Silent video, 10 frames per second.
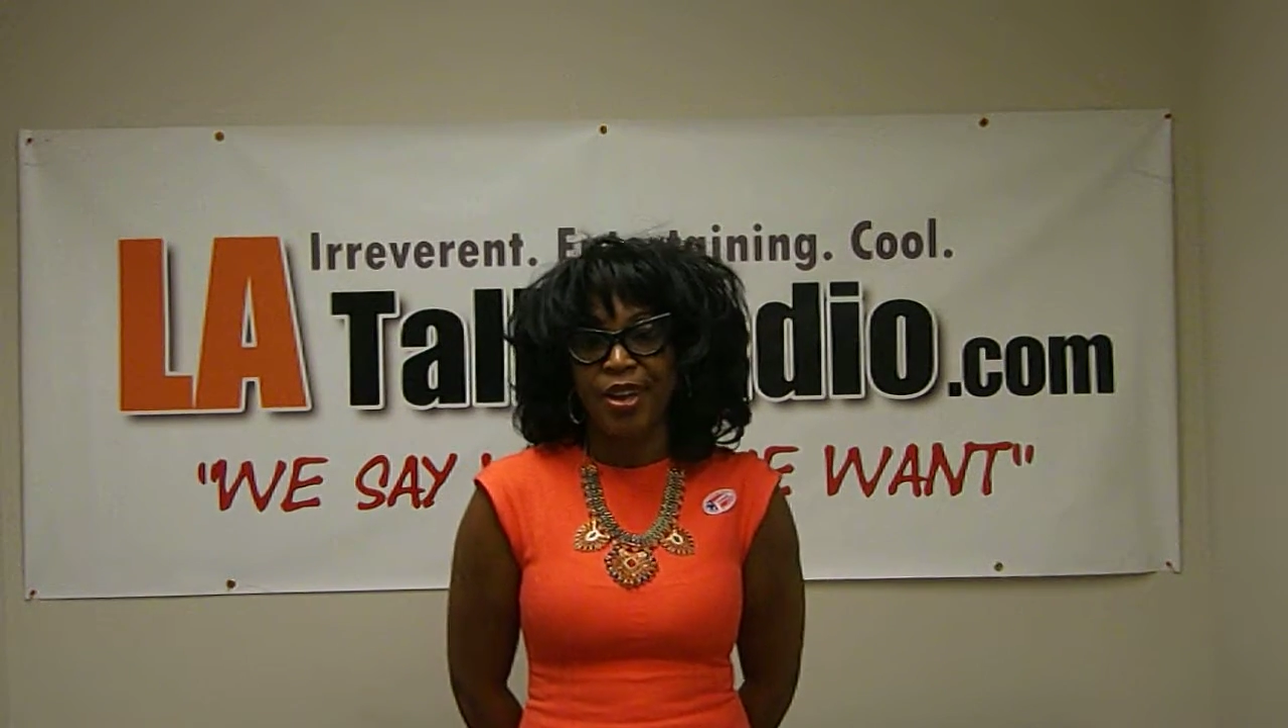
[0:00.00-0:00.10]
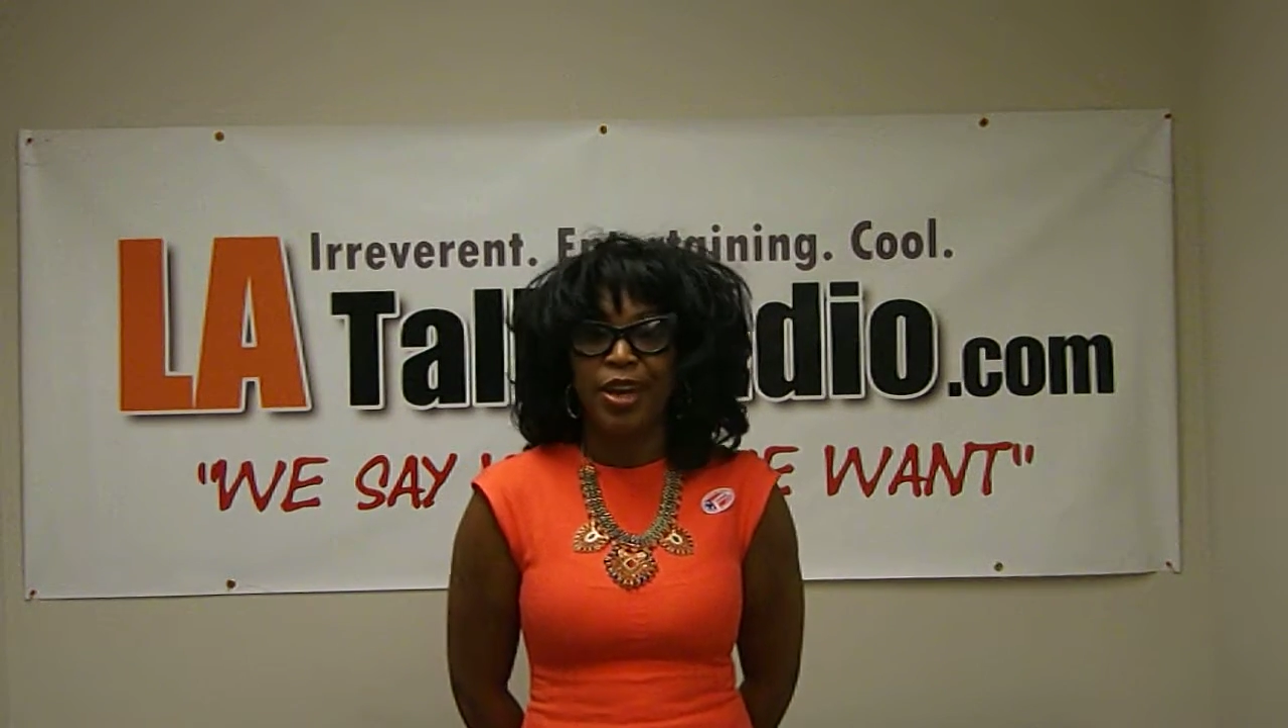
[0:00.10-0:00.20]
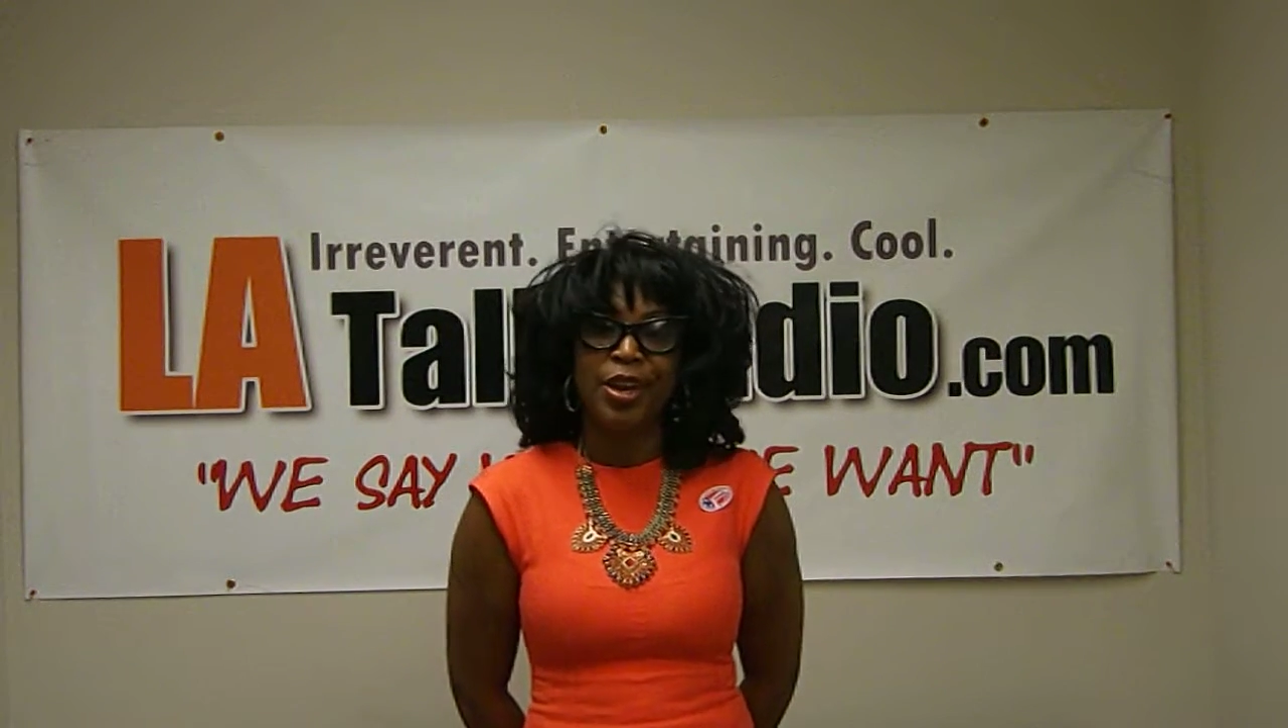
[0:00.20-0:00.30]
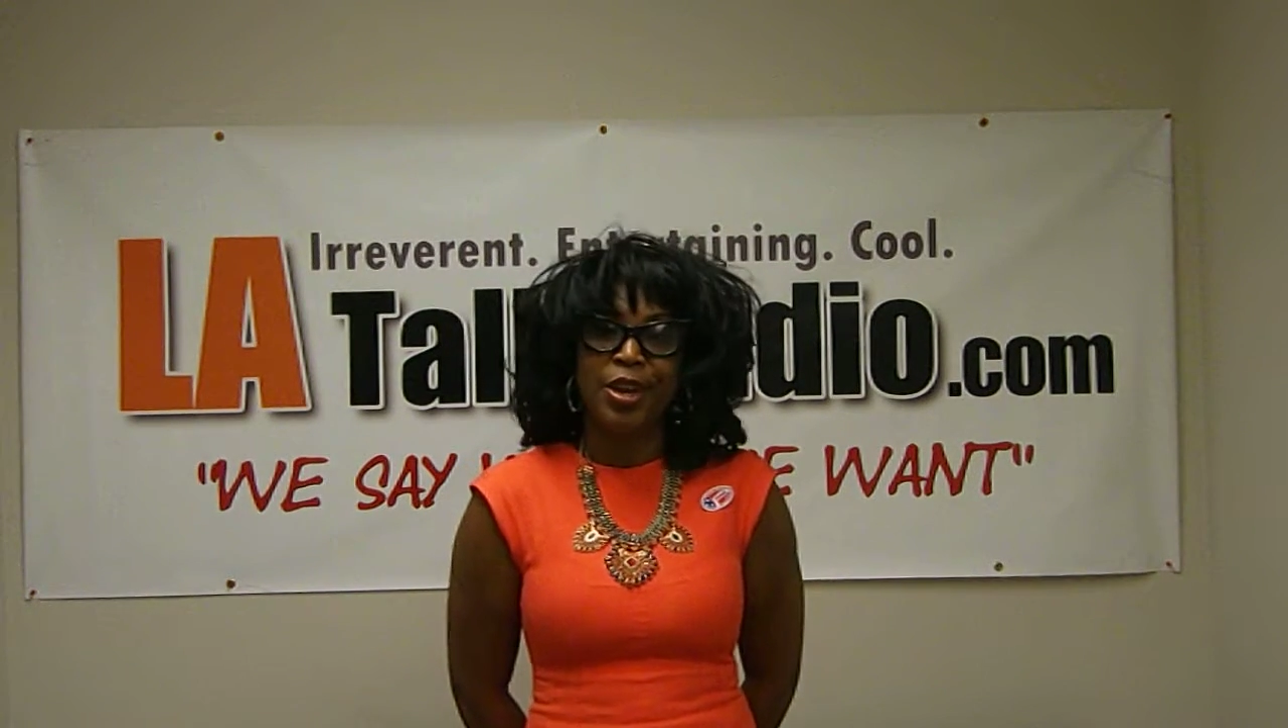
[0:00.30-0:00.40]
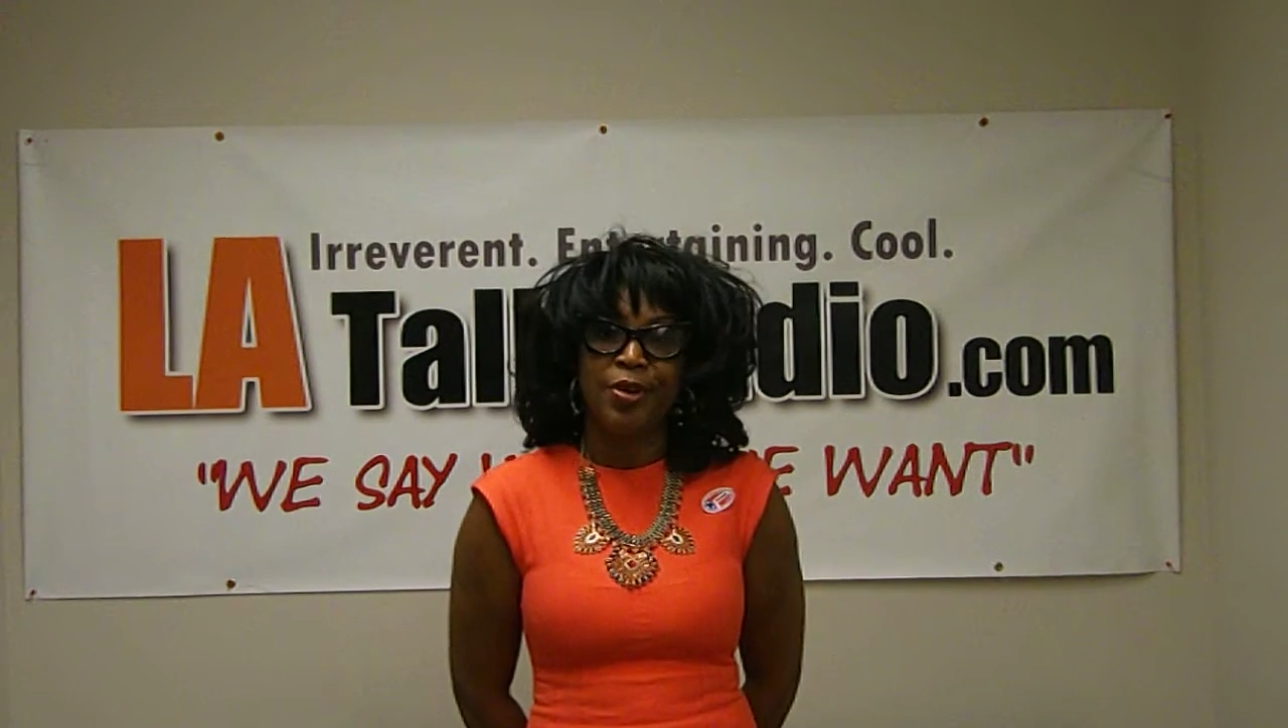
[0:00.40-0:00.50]

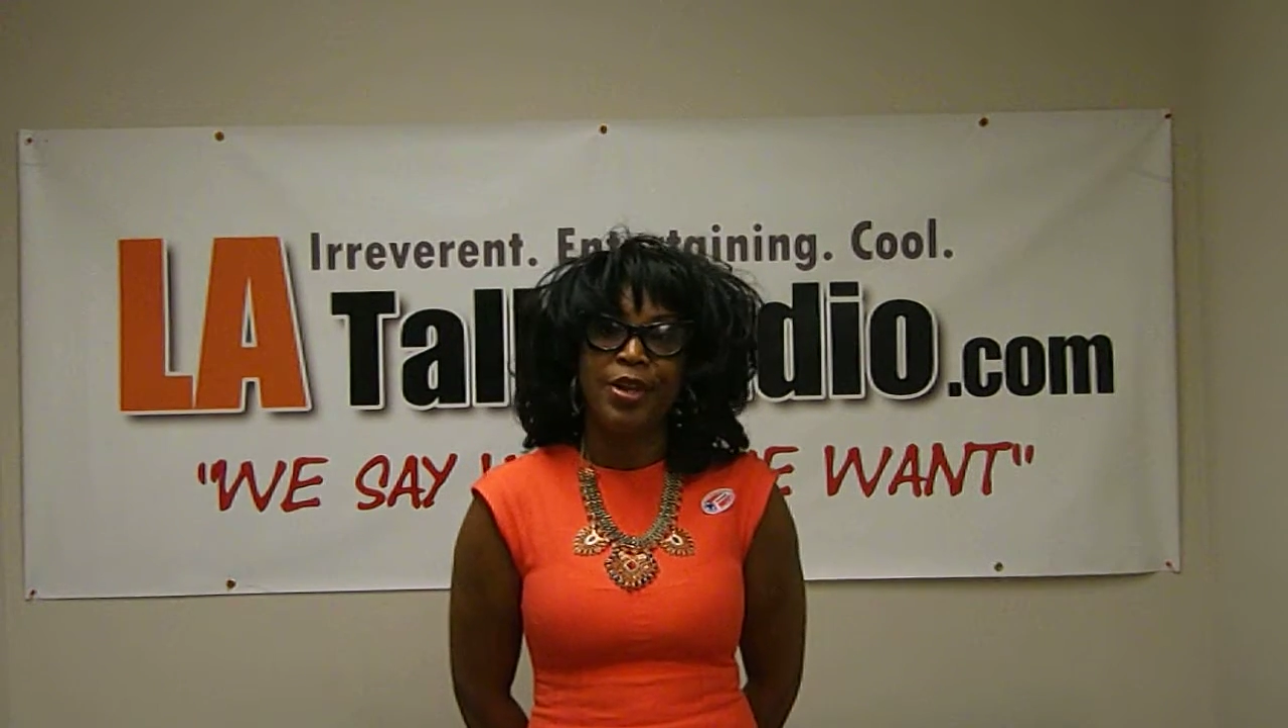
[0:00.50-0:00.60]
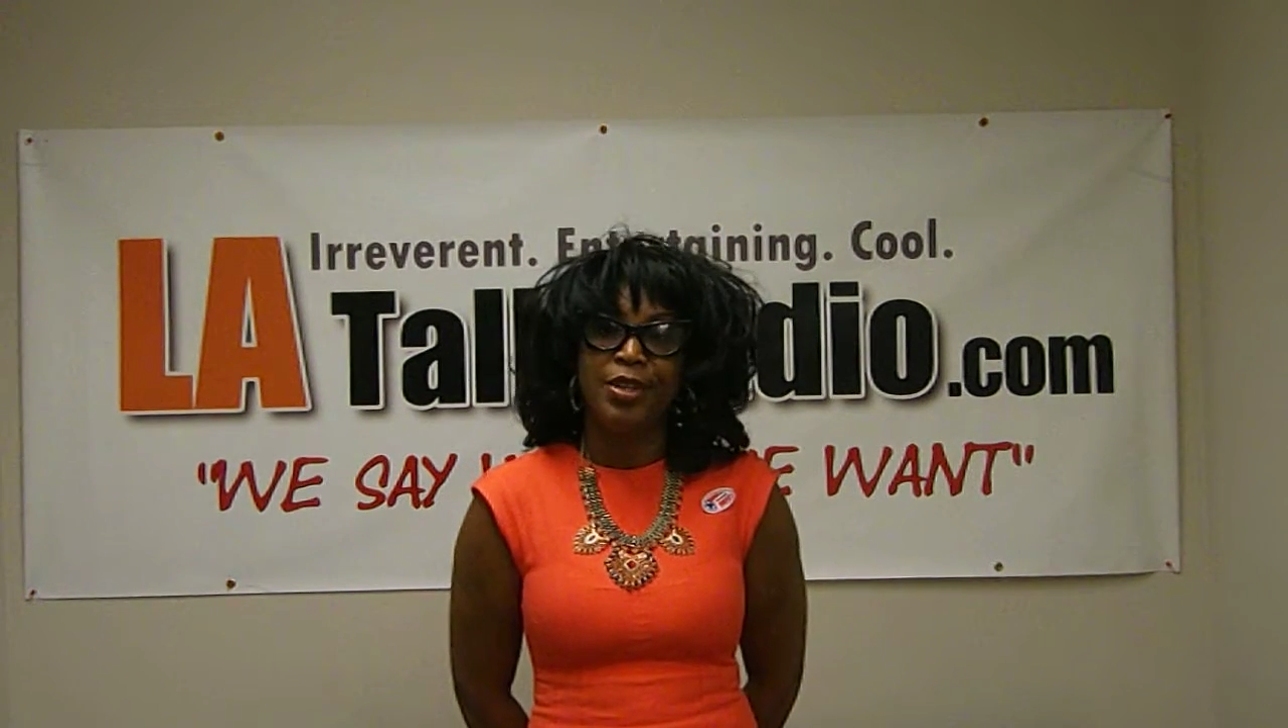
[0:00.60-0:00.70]
and e-learning